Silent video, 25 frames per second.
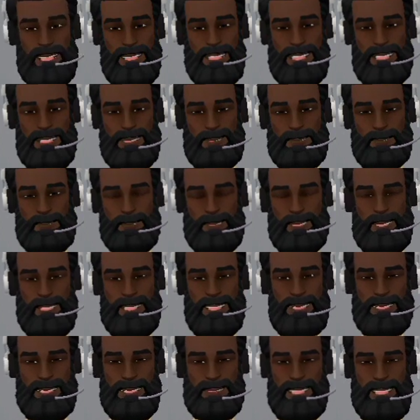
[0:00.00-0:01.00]
today,
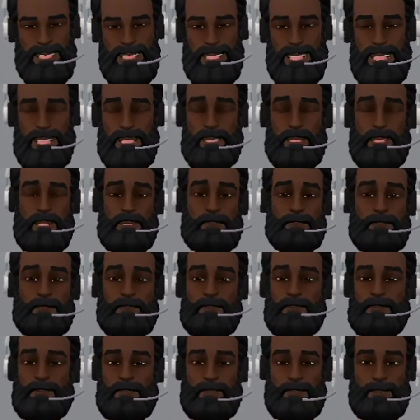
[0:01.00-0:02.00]
I'll accept this time.
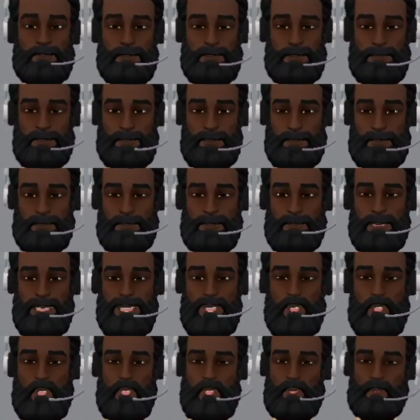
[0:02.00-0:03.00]

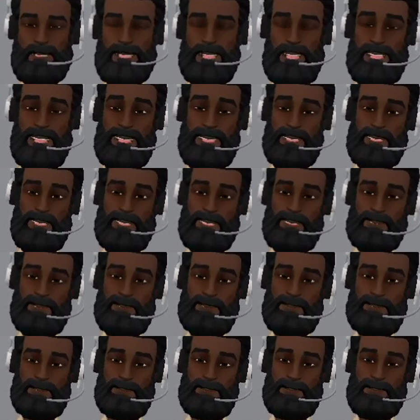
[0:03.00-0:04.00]
They want me to
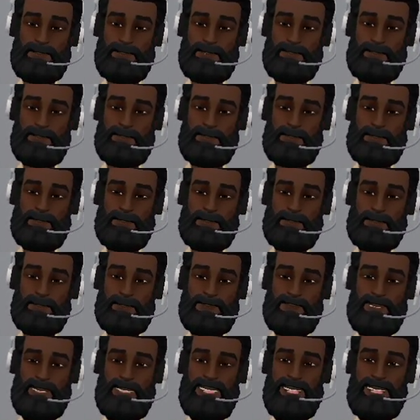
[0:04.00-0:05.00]
dance
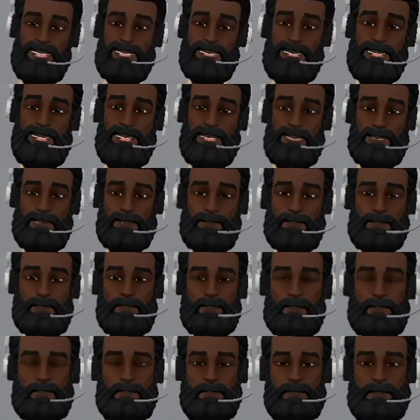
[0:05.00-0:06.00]
frivolously
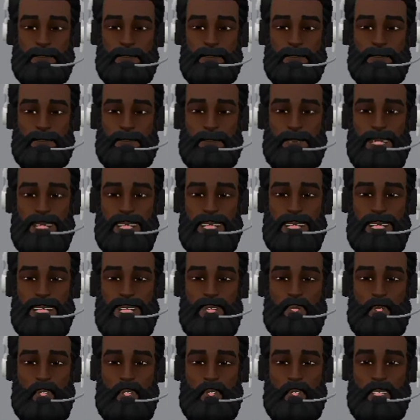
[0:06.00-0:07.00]
at their
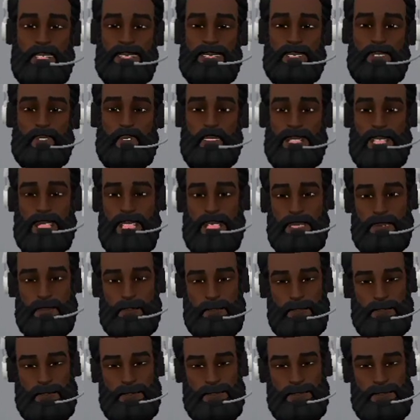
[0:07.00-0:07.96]
cobblestone feet.